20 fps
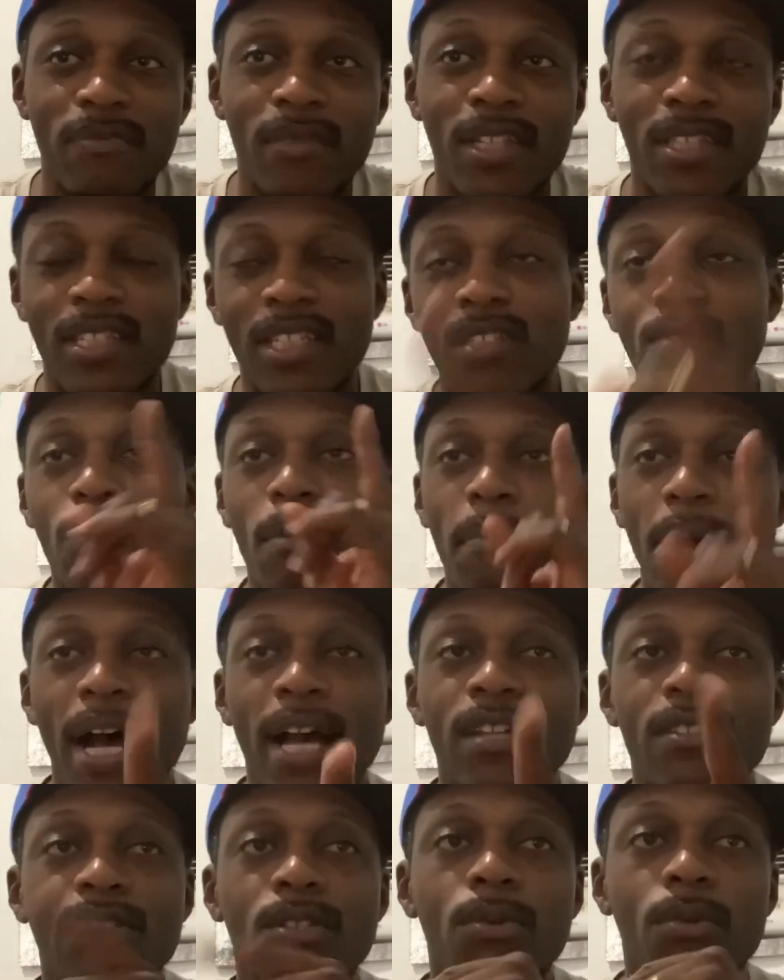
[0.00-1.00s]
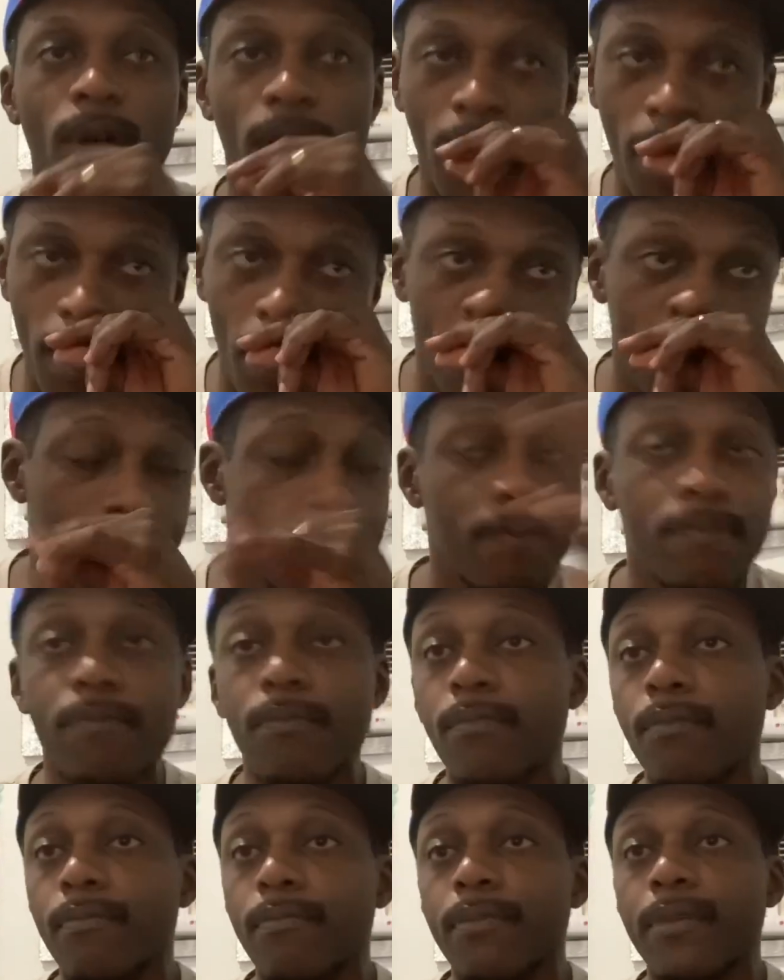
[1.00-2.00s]
This reminds you of
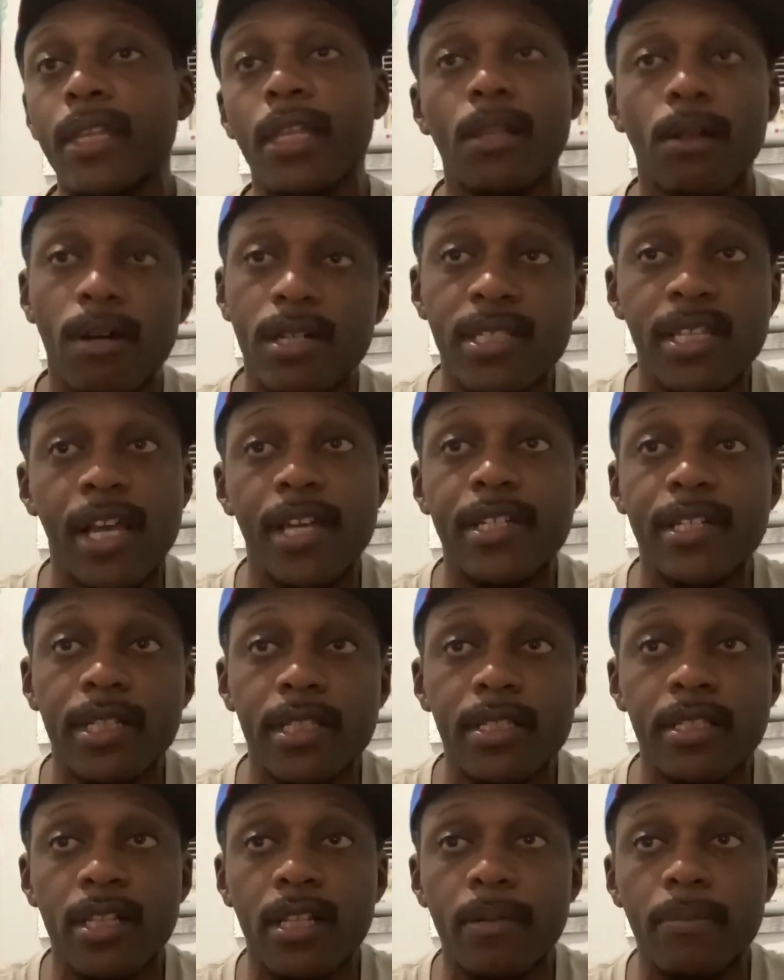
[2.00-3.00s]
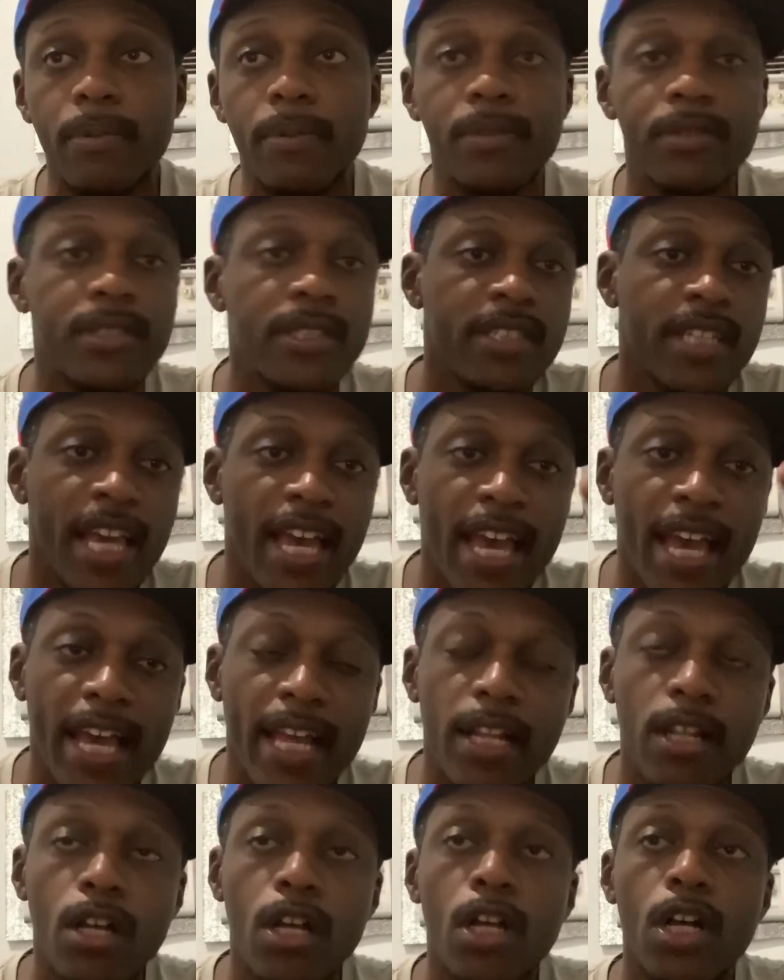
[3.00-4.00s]
the Los Angeles Clippers. They had
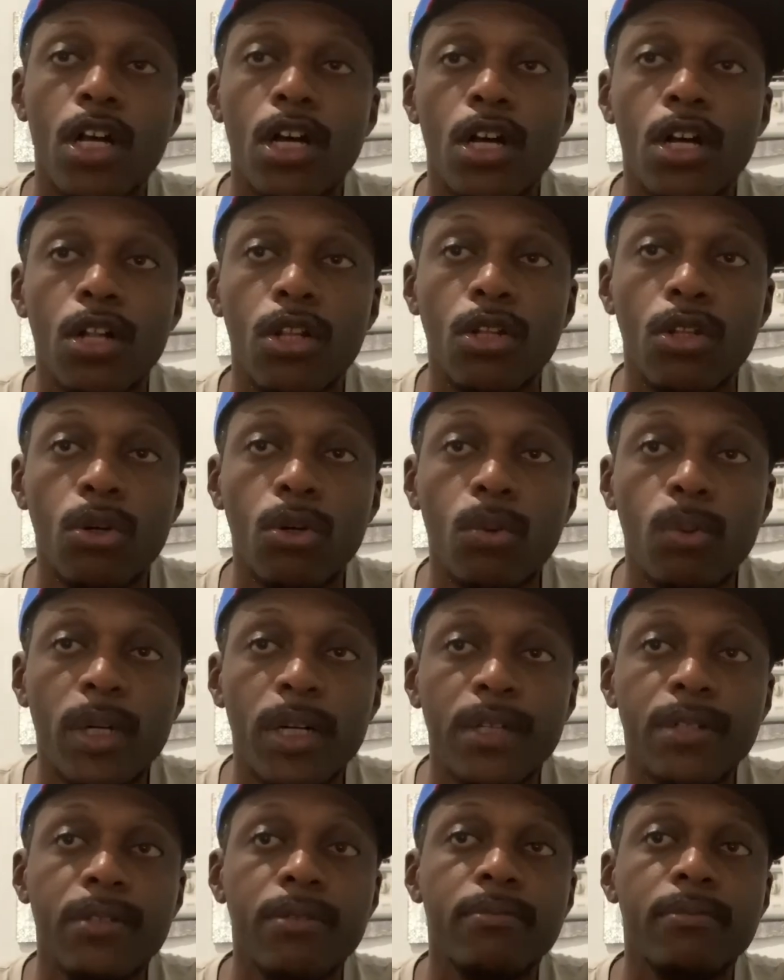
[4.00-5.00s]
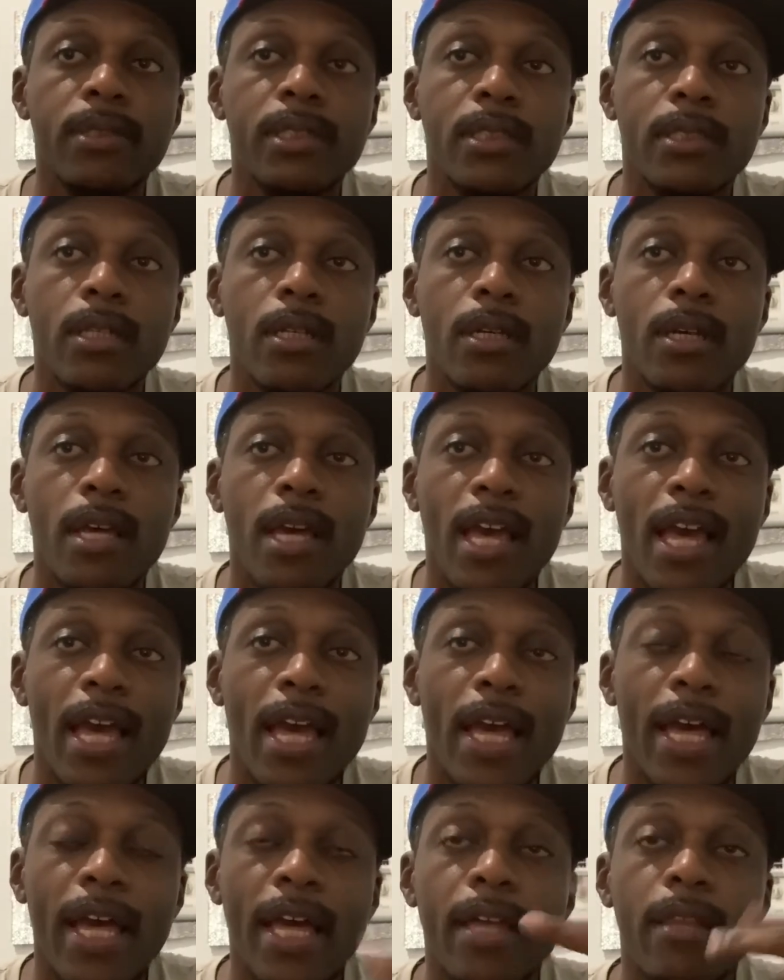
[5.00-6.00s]
Lou Williams
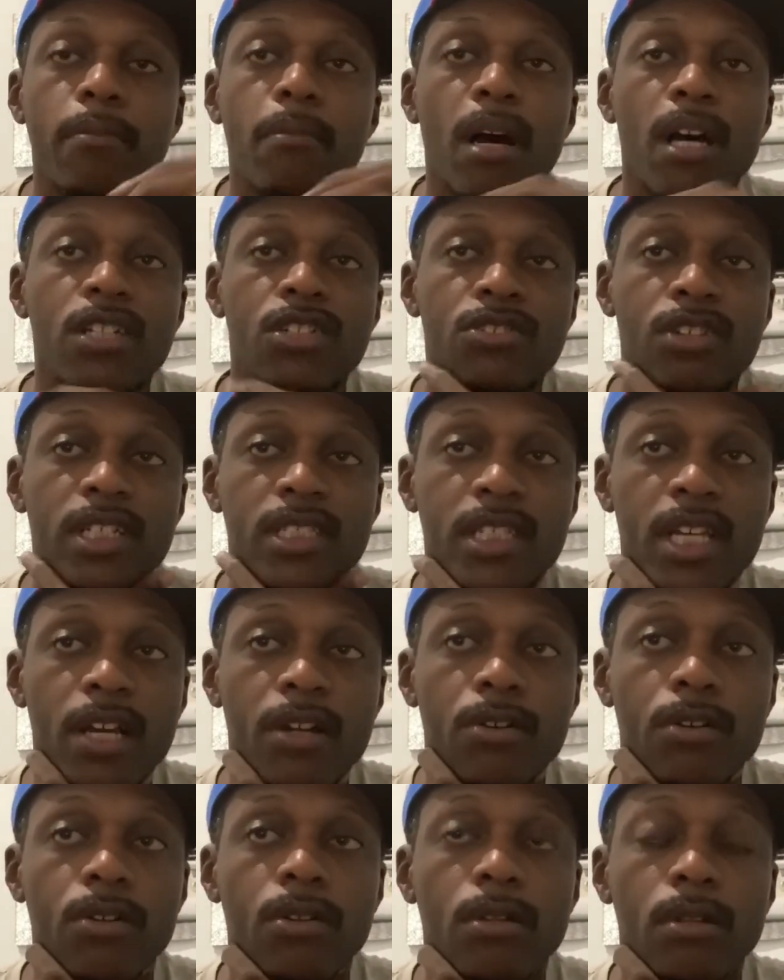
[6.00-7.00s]
and Montrezl Harrell,